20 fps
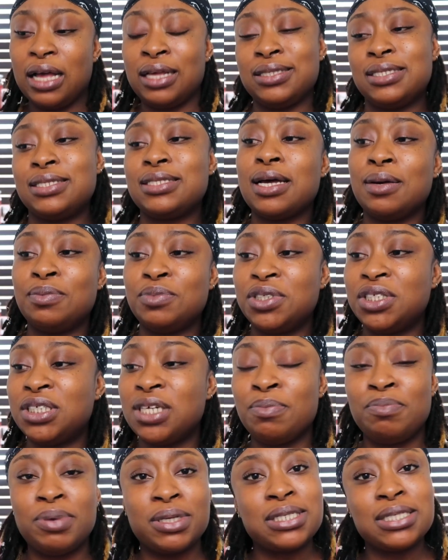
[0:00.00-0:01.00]
and some
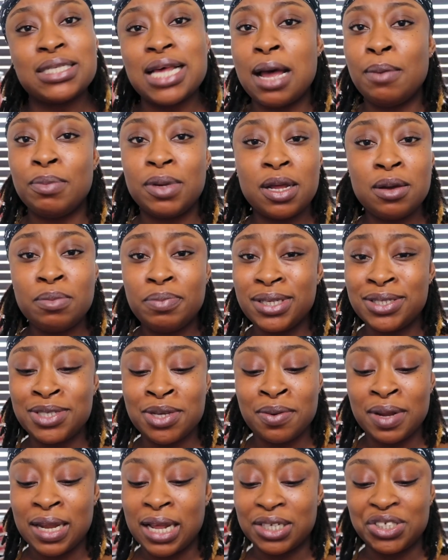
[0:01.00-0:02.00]
shit. But Simon, don't be
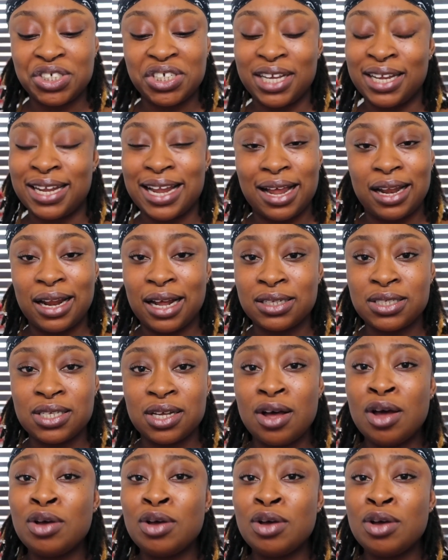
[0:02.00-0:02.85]
doing that shit in Atlanta.